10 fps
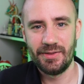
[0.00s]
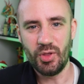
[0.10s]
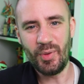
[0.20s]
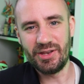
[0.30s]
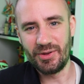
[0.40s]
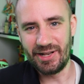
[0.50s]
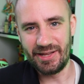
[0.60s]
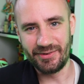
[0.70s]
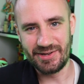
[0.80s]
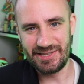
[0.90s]
The window
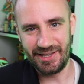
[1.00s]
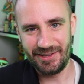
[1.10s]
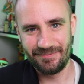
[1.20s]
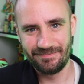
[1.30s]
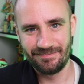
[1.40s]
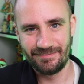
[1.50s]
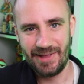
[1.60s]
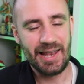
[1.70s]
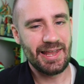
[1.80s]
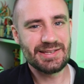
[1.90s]
cleaner is here.
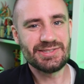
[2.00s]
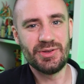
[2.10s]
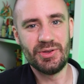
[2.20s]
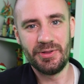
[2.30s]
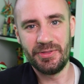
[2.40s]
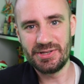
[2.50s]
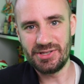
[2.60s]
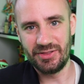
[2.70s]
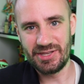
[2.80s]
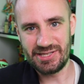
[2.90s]
Let us know your thoughts
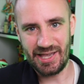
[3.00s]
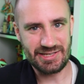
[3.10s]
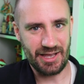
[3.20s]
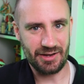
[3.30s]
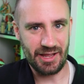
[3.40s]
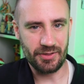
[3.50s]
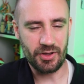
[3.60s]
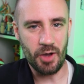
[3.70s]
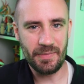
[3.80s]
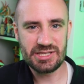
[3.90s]
on the set down in the
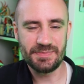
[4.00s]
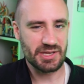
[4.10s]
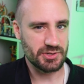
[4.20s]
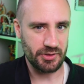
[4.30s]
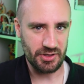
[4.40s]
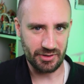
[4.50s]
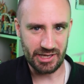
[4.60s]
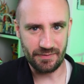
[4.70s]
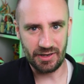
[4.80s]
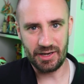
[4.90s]
comments. Make sure that you
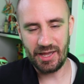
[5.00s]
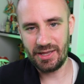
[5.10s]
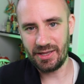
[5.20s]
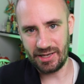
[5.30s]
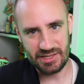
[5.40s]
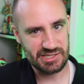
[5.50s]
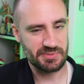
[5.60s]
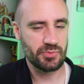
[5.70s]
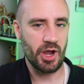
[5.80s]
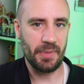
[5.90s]
leave a like and hit the
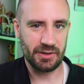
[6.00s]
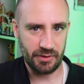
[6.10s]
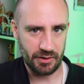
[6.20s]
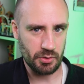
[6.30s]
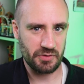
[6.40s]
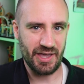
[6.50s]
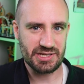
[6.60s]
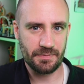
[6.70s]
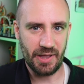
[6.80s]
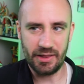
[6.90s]
subscribe button and the
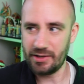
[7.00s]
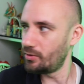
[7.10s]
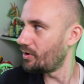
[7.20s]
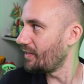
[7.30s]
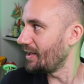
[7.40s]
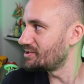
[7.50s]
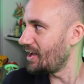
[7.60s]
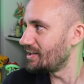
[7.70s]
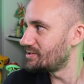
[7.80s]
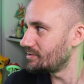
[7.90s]
notification bell and all of that
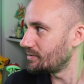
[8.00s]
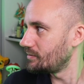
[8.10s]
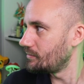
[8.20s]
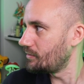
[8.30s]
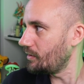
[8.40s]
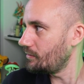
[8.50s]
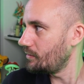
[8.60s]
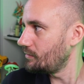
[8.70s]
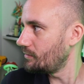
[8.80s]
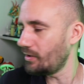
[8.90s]
jazz. Are you done?
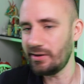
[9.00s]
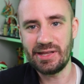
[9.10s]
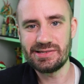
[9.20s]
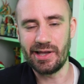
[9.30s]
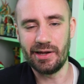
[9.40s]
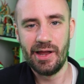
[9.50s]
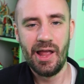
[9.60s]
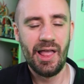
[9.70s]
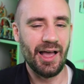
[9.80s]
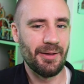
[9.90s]
Are you done? He's done.
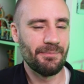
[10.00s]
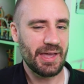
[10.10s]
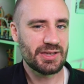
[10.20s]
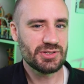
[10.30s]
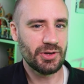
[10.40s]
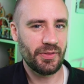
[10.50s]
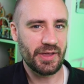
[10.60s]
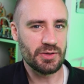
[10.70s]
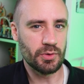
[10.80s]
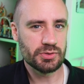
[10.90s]
Make sure that
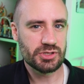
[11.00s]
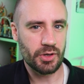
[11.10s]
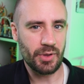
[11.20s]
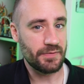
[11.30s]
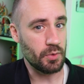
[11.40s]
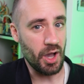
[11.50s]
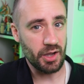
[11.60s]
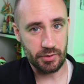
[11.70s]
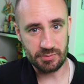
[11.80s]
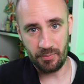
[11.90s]
you also, if you are
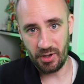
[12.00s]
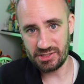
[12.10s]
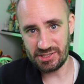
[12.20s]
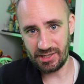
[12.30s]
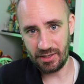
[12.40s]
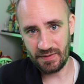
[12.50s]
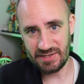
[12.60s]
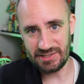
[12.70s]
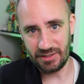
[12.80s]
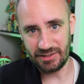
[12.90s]
going to be purchasing this
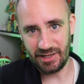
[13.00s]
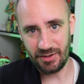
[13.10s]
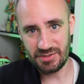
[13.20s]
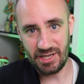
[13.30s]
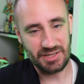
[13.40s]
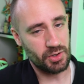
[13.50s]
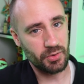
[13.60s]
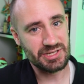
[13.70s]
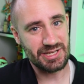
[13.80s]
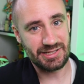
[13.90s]
Zelda Lego set, or
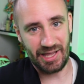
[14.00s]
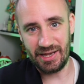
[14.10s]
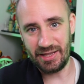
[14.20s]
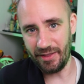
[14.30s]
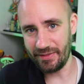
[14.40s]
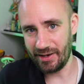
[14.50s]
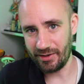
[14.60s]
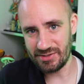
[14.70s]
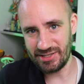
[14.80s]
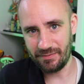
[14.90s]
indeed any other
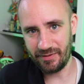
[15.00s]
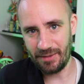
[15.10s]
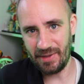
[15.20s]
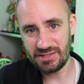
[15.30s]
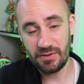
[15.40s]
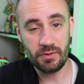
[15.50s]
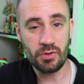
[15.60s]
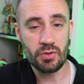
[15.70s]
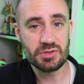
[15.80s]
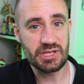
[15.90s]
Lego set for that matter, that you
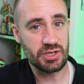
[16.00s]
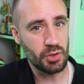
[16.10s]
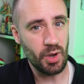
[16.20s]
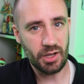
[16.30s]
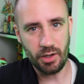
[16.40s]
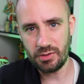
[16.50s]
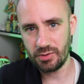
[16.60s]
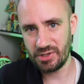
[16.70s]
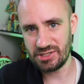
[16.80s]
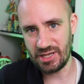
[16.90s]
use the QR code,
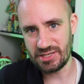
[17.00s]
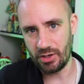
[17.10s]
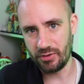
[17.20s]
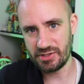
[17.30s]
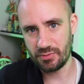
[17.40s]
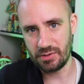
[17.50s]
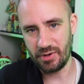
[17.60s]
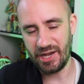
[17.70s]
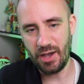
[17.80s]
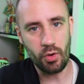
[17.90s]
which is on the screen
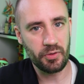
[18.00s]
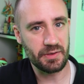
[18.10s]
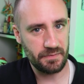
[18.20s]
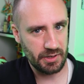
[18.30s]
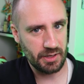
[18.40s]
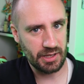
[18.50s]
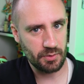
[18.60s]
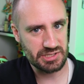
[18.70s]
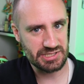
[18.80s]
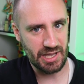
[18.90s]
right now, or the affiliate link,
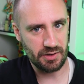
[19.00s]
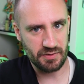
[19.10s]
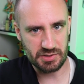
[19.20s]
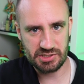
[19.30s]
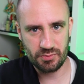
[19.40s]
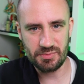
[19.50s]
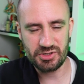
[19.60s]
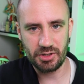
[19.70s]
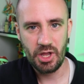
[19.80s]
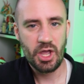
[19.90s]
which is down in the
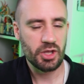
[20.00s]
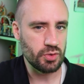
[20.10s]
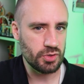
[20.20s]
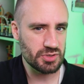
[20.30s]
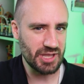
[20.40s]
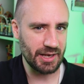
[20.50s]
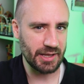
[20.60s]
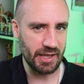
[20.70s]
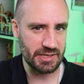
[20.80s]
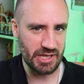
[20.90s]
description. You use that
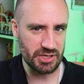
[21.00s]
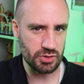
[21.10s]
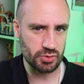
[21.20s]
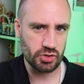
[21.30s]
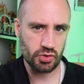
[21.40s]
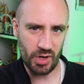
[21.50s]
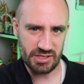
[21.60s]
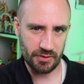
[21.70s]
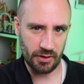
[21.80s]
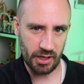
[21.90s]
link, it takes you straight
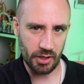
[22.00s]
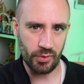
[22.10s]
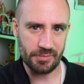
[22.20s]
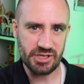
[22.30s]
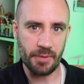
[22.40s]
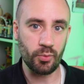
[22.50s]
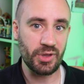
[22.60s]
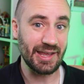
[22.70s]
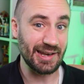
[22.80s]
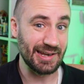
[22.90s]
to the Lego website, but we
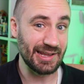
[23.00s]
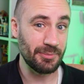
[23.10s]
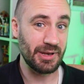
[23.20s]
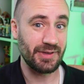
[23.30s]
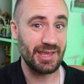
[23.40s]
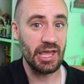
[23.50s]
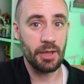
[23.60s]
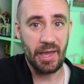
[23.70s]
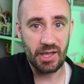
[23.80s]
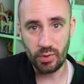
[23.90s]
get a little bit of a
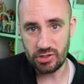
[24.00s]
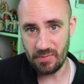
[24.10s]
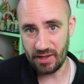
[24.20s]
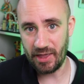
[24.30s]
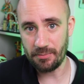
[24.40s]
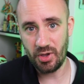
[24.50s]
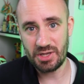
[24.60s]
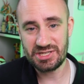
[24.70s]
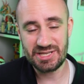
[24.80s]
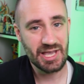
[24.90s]
kickback when you make that
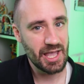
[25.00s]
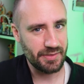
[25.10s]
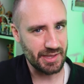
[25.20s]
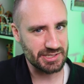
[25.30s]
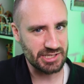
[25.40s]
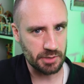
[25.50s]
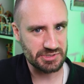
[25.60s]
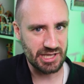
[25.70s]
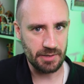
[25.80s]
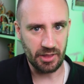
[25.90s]
purchase, and that just helps
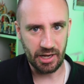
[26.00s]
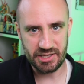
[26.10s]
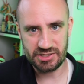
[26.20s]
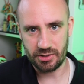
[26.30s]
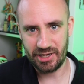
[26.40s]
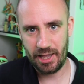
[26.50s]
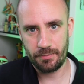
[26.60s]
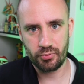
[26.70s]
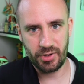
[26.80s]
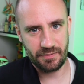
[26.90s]
to keep the lights on at
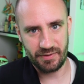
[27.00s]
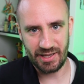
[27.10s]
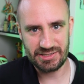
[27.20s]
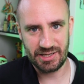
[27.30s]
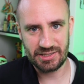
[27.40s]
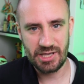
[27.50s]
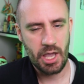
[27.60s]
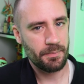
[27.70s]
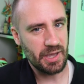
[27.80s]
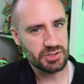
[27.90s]
Brick Fanatics.
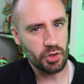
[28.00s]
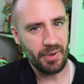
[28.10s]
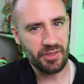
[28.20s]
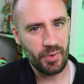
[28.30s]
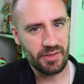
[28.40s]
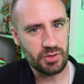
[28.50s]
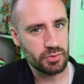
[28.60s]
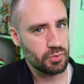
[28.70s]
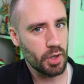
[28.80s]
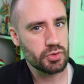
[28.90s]
Make sure, by the way, that you
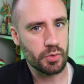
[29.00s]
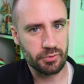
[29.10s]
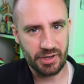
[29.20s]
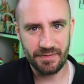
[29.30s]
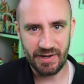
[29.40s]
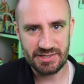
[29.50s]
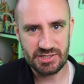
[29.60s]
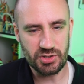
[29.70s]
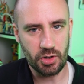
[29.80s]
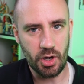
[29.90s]
do go to
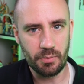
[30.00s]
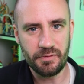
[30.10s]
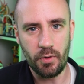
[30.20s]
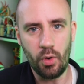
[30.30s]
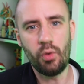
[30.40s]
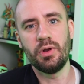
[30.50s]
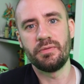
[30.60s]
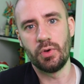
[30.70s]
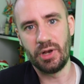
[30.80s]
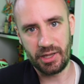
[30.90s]
brickfanatics.com for all of
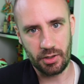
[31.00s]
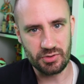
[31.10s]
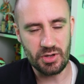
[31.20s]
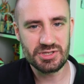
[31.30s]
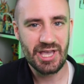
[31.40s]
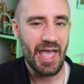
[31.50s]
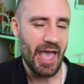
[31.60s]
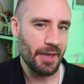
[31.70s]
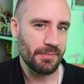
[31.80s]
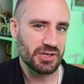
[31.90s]
your Lego news,
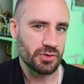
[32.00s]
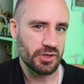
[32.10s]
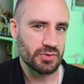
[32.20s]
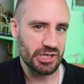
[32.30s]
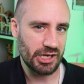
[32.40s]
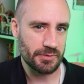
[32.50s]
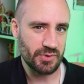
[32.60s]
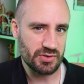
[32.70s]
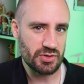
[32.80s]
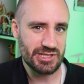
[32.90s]
and make sure that you sign up to
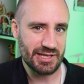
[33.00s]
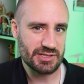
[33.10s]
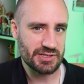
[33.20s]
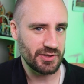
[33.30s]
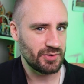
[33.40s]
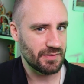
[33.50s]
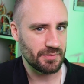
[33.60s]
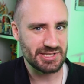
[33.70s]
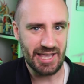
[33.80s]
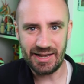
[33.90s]
our newsletter so that you never
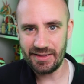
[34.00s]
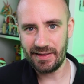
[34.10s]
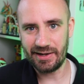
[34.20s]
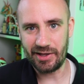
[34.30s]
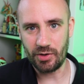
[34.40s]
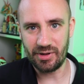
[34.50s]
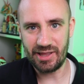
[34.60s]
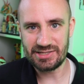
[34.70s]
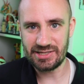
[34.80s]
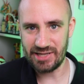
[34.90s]
miss anything Lego
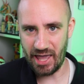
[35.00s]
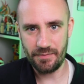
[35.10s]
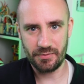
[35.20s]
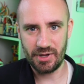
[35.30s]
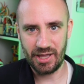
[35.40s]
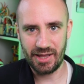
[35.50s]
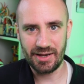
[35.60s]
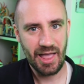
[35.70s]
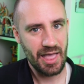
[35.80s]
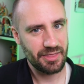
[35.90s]
related ever again.
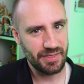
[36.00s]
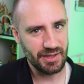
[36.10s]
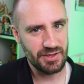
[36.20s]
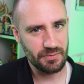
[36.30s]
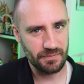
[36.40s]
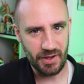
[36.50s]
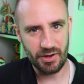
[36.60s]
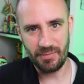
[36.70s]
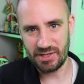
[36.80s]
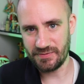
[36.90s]
Thank you very
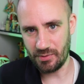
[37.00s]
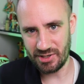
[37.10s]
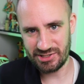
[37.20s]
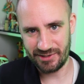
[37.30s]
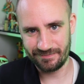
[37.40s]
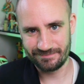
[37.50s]
much for watching.